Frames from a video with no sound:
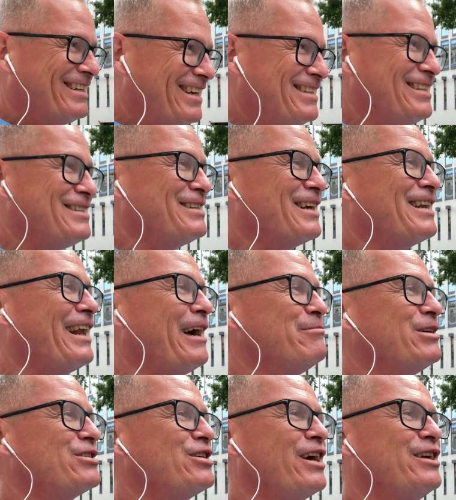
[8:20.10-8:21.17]
that is a
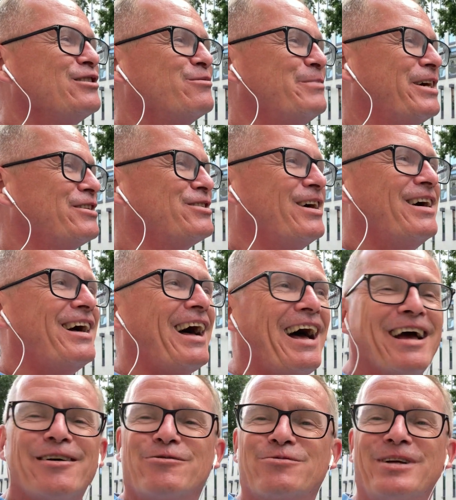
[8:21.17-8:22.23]
climate change measure
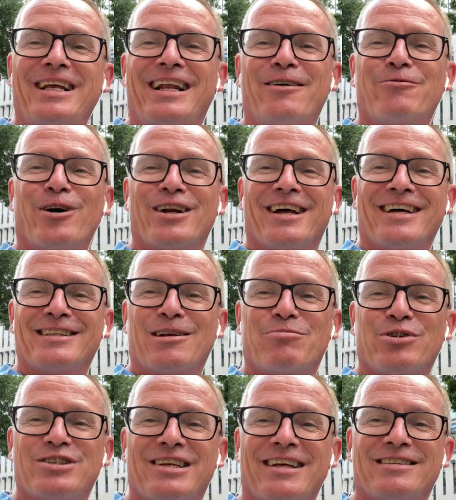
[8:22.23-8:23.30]
I really
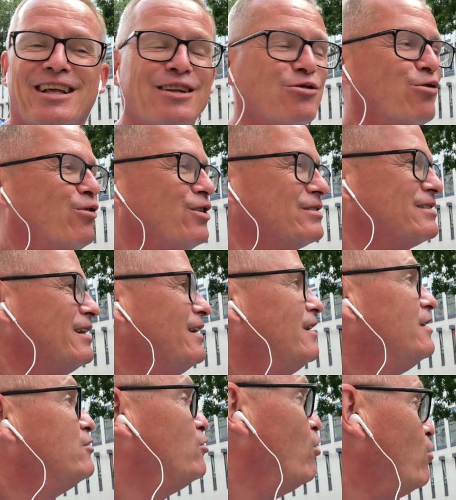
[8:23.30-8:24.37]
100% endorse.
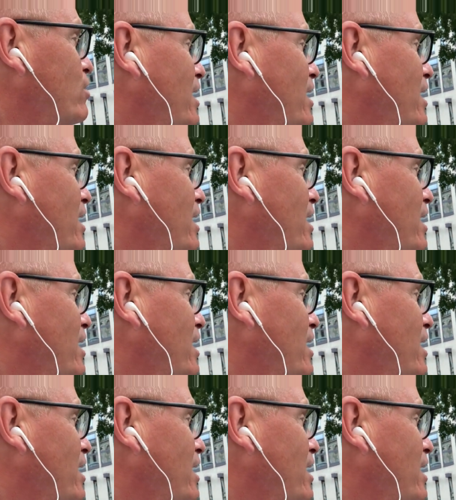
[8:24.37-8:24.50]
No